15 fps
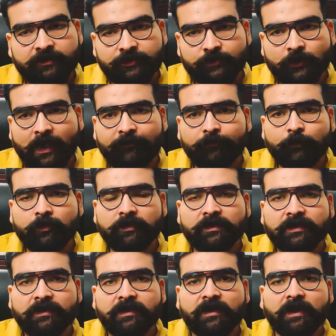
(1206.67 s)
you have to
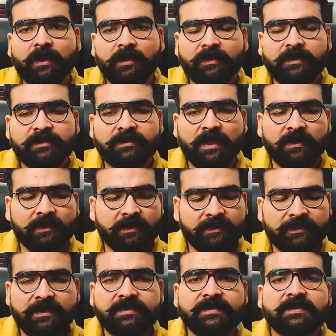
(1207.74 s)
understand
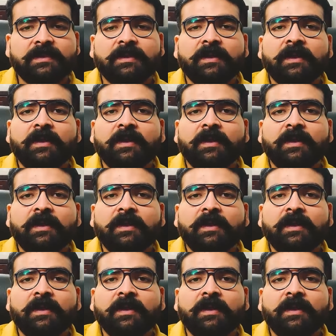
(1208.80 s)
that this